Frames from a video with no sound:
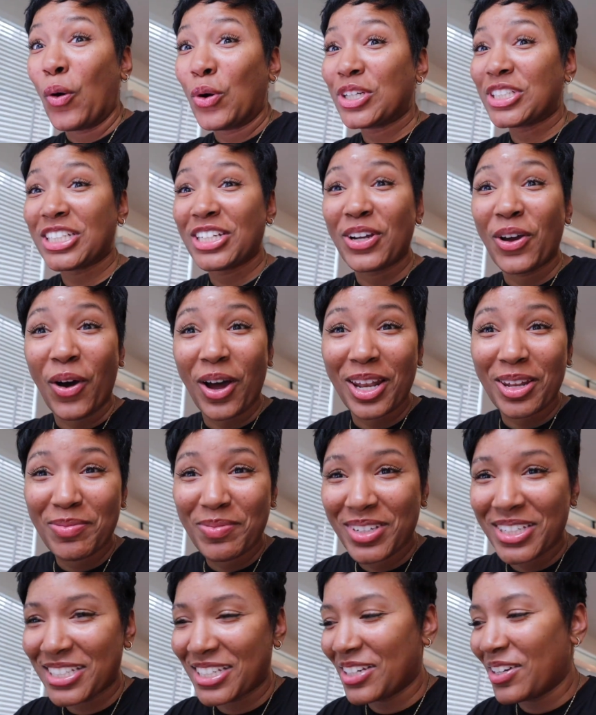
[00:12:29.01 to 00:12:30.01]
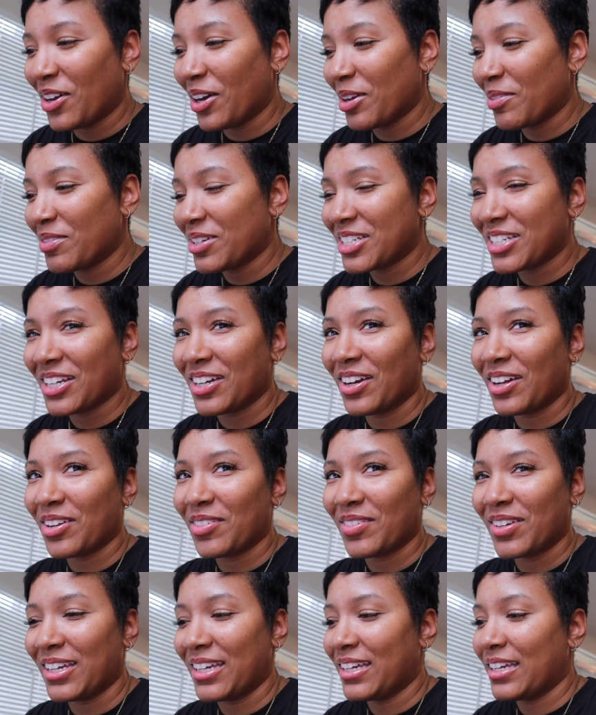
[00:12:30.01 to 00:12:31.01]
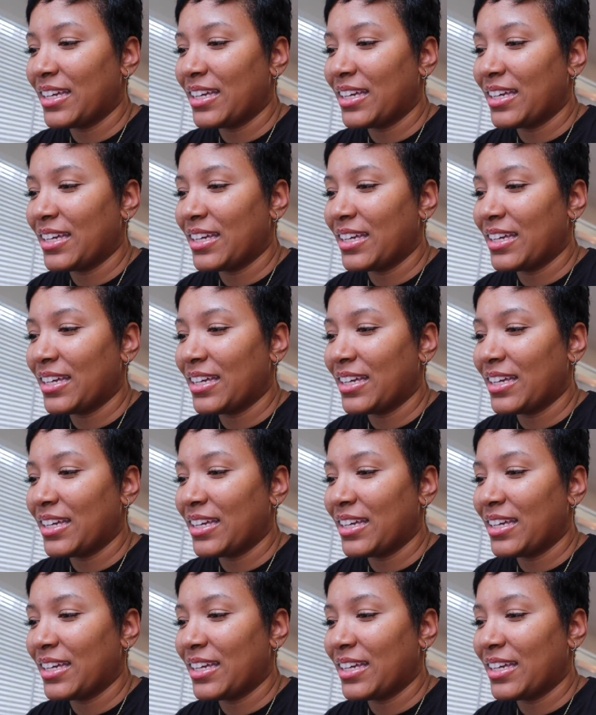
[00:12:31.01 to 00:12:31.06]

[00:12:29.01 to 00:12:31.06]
she calling me, she calling me, she calling me.